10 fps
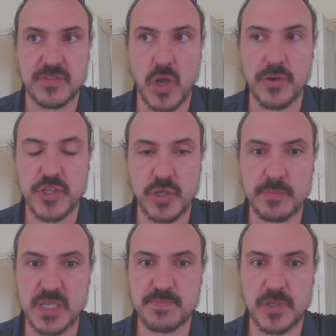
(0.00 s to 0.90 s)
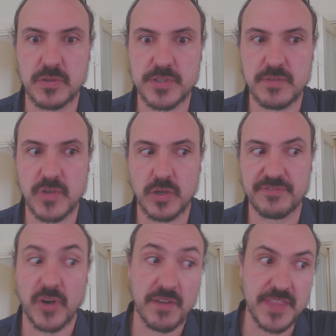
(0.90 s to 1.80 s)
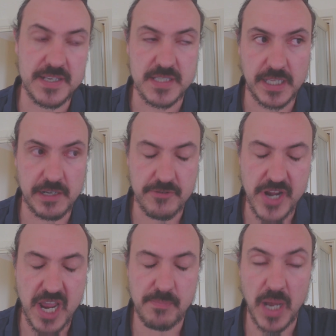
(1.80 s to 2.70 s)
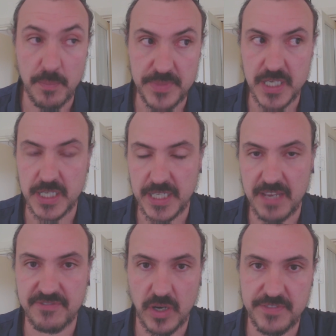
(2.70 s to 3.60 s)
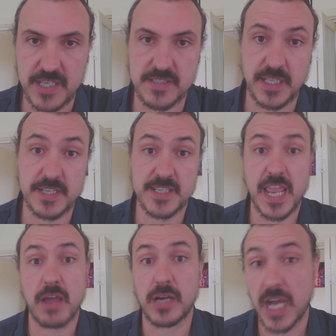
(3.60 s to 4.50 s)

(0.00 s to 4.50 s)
don't assume just because you've got a 5,000 litre an hour pump that you're going to get 5,000 litres an hour